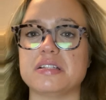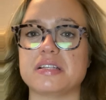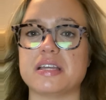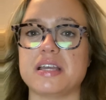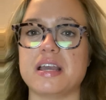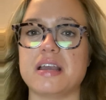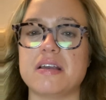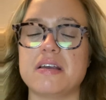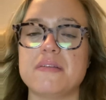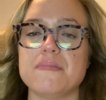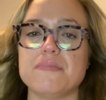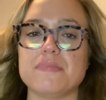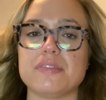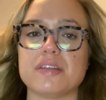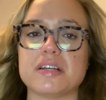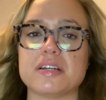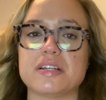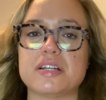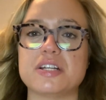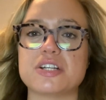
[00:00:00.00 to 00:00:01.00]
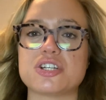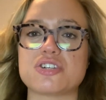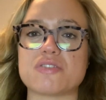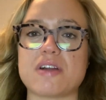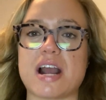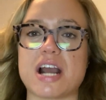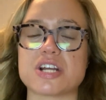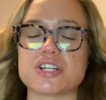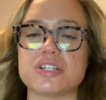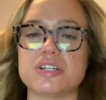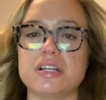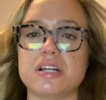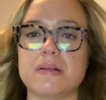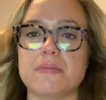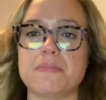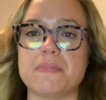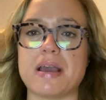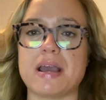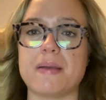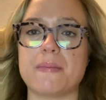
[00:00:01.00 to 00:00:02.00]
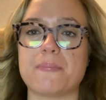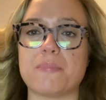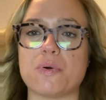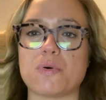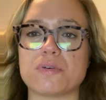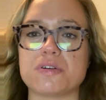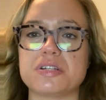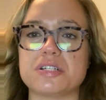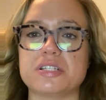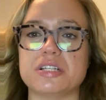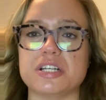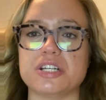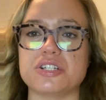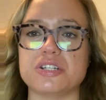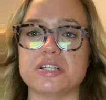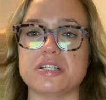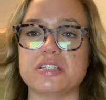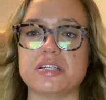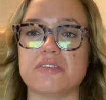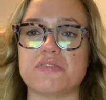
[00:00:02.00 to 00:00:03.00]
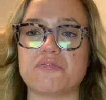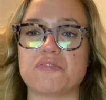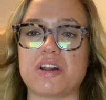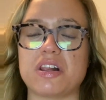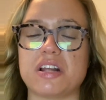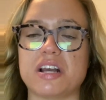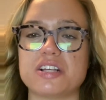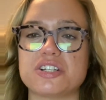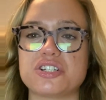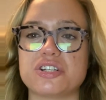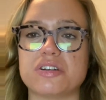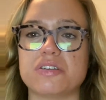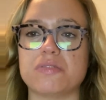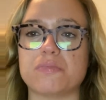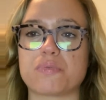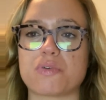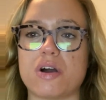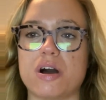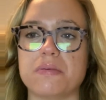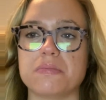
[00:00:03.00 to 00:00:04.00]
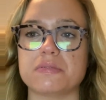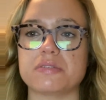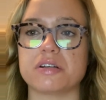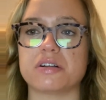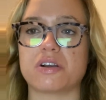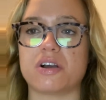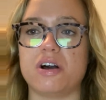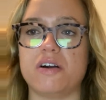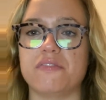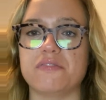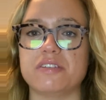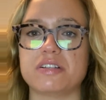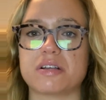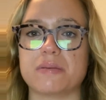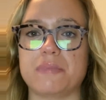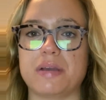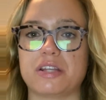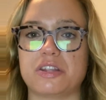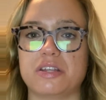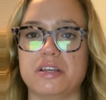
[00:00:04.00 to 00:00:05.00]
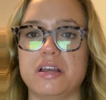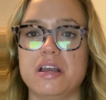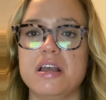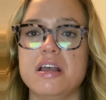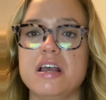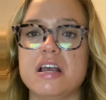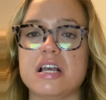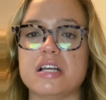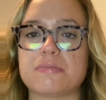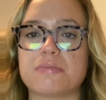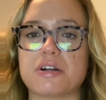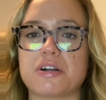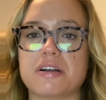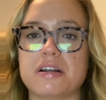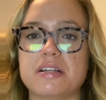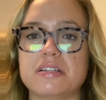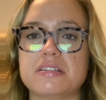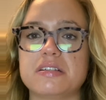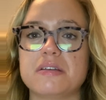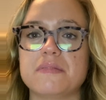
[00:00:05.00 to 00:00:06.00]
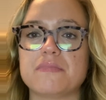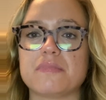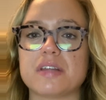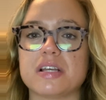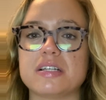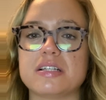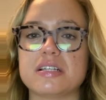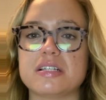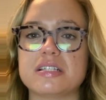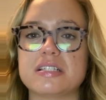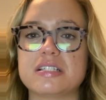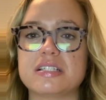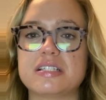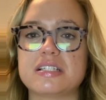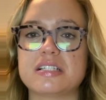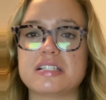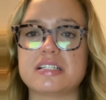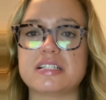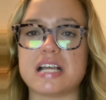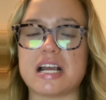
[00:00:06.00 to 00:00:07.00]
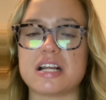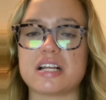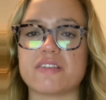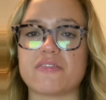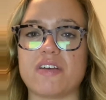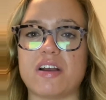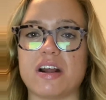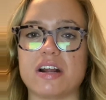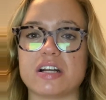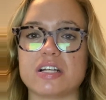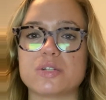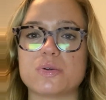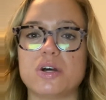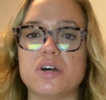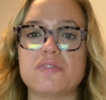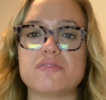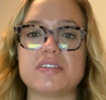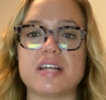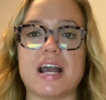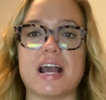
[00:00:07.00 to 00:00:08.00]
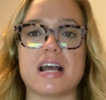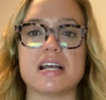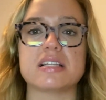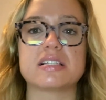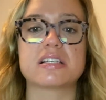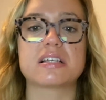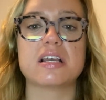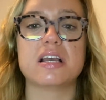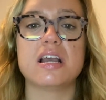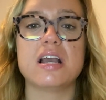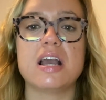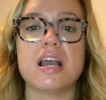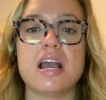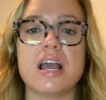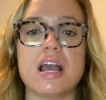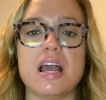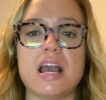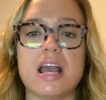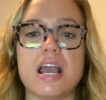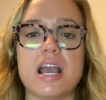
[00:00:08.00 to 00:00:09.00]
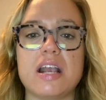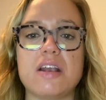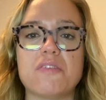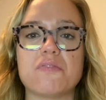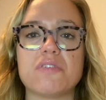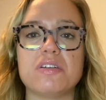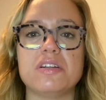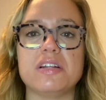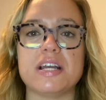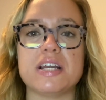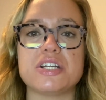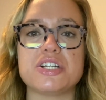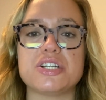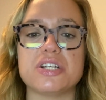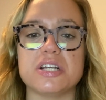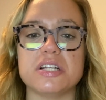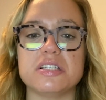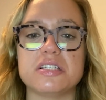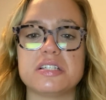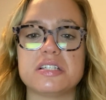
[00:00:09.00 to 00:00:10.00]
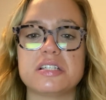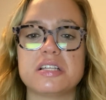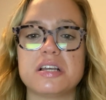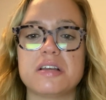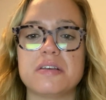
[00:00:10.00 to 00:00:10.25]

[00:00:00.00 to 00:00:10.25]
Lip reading: get distracted, and make poor decisions, and relational problems and conflicts can make the experience satisfying. 12 tasks. 8 relations